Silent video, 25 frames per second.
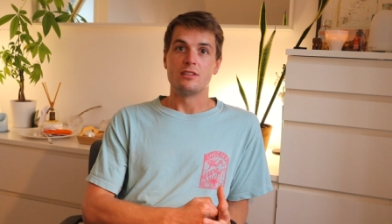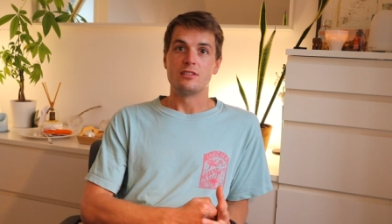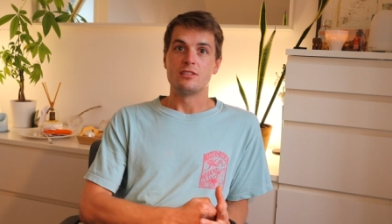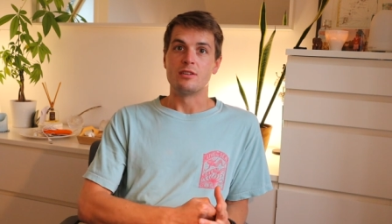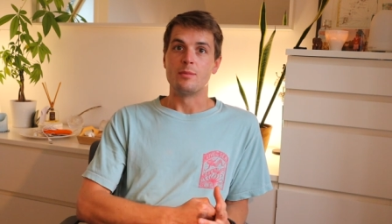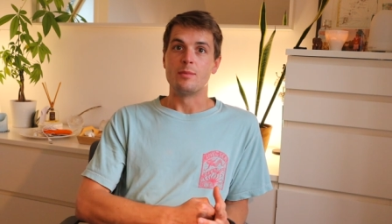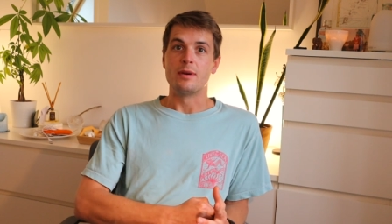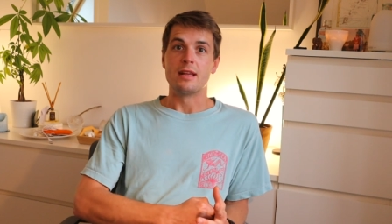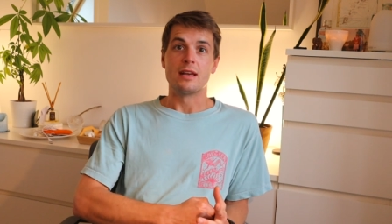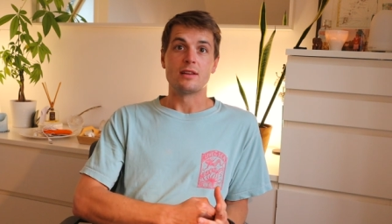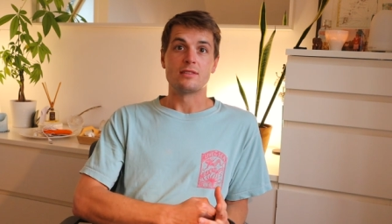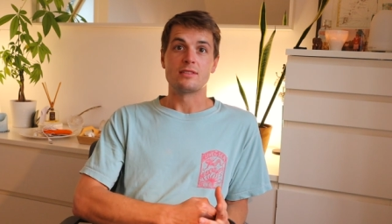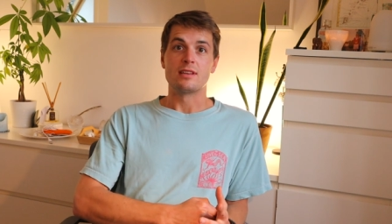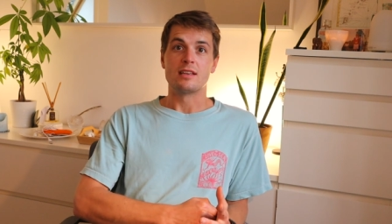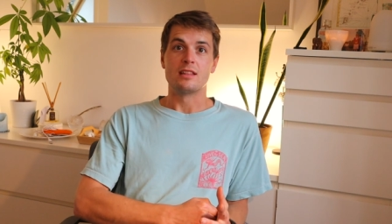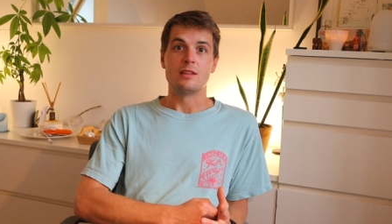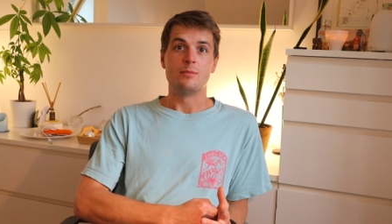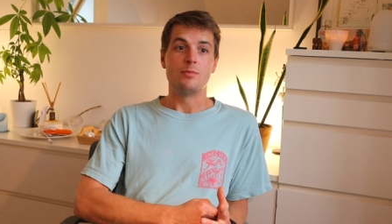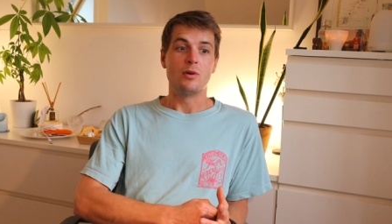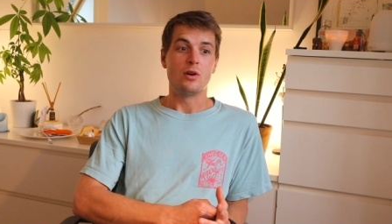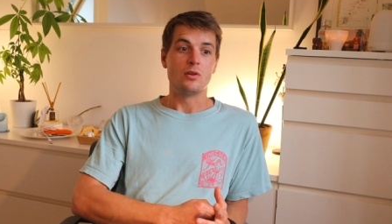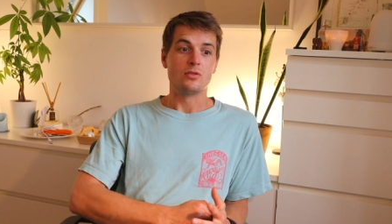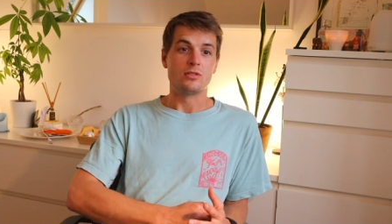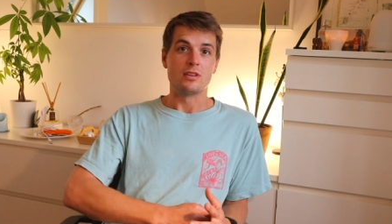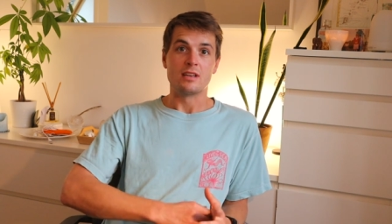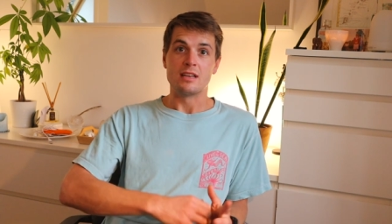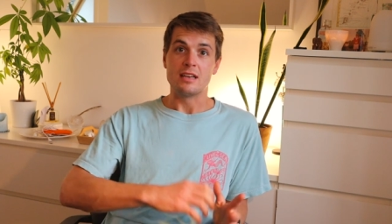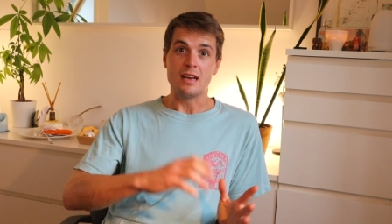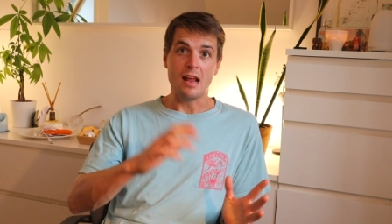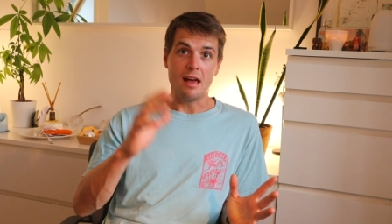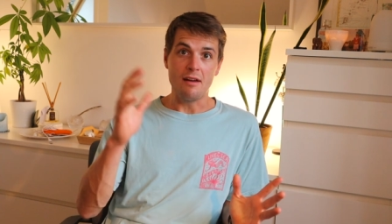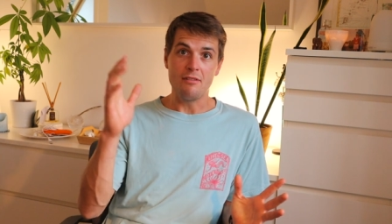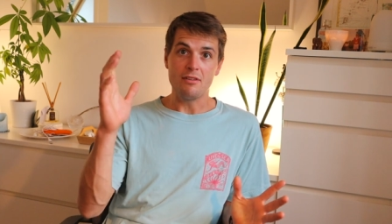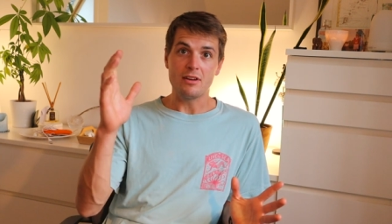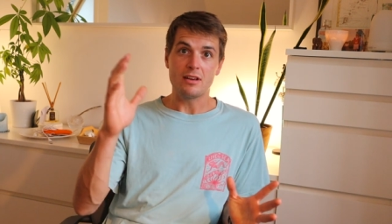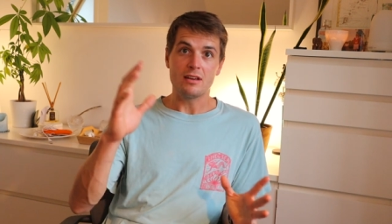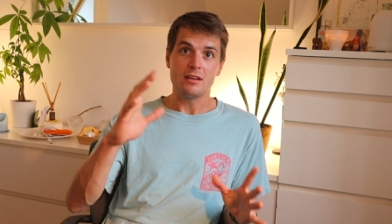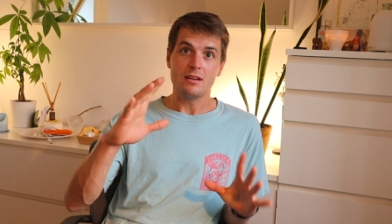somebody outside the boat saying,
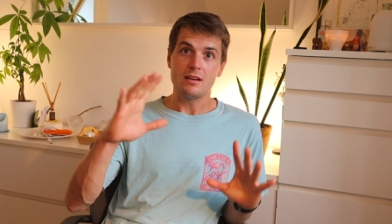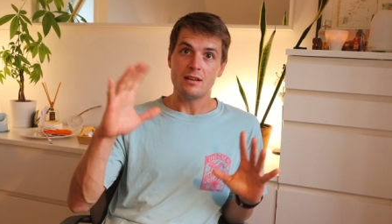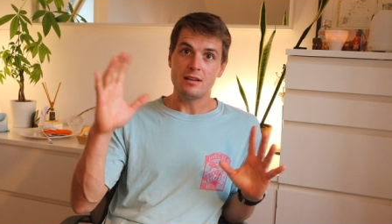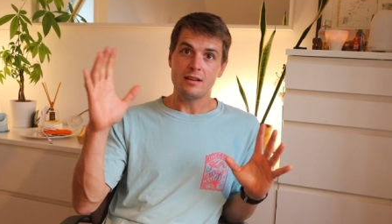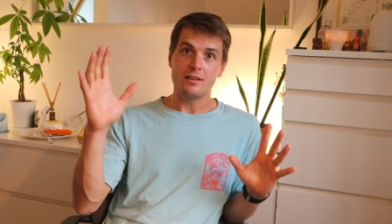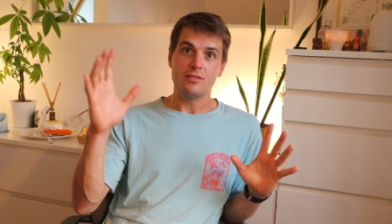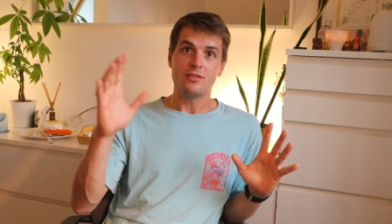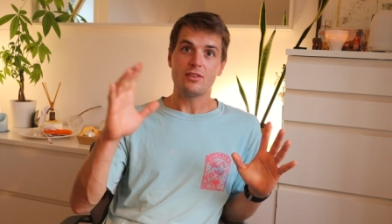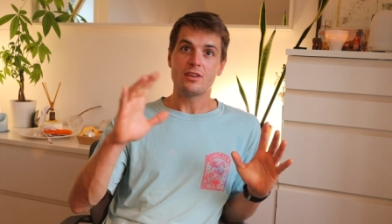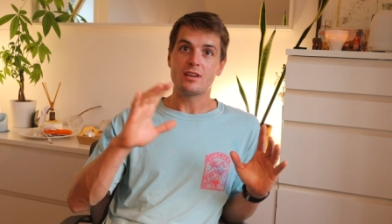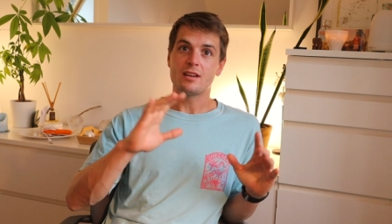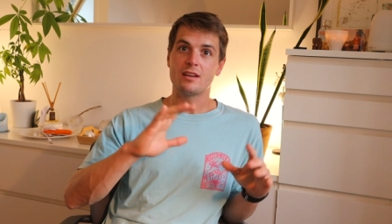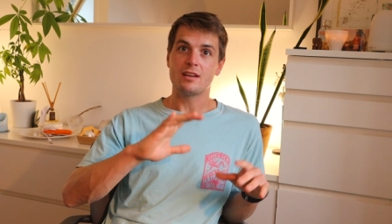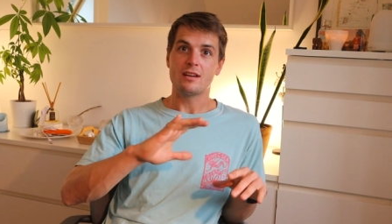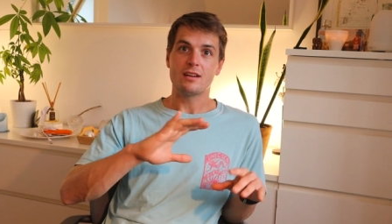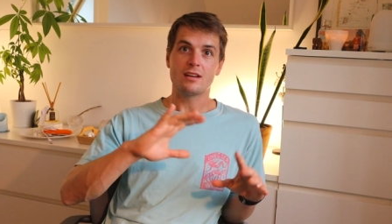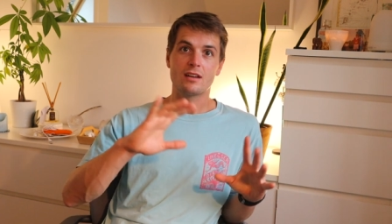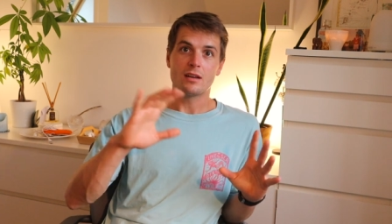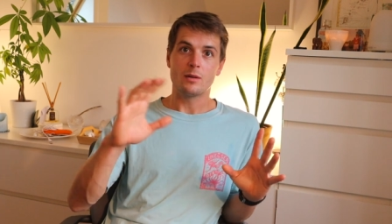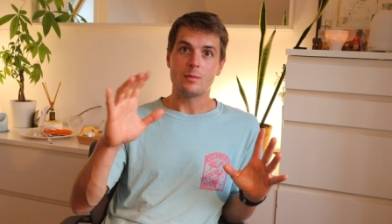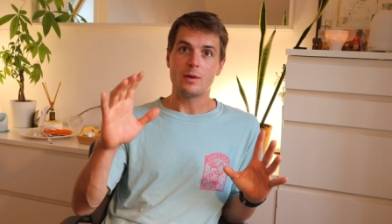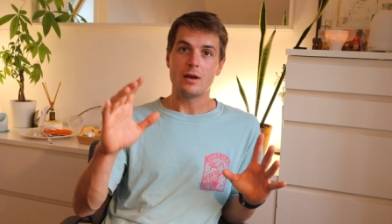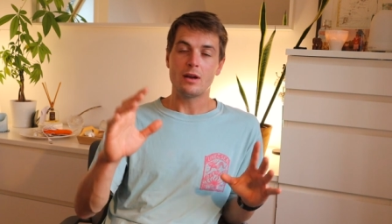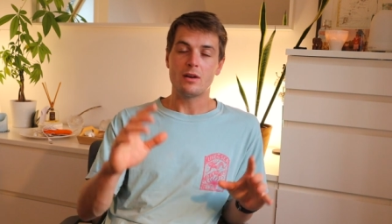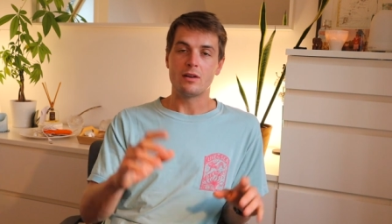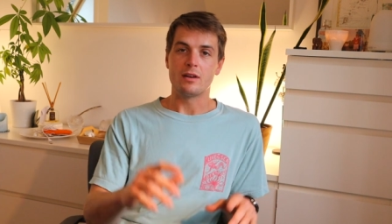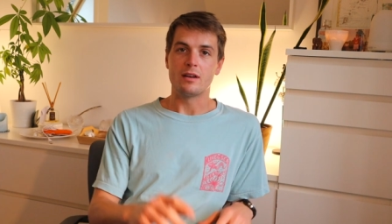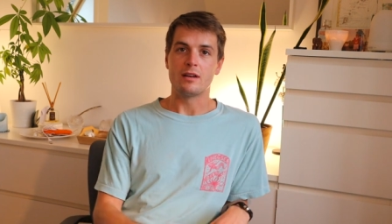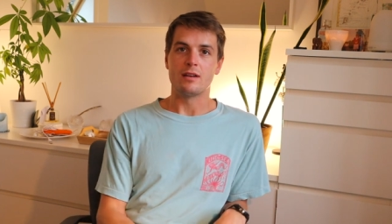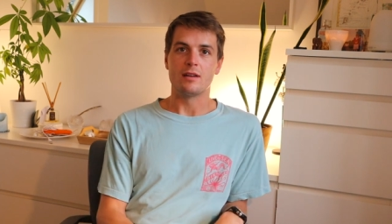"Navika, Navika, come out."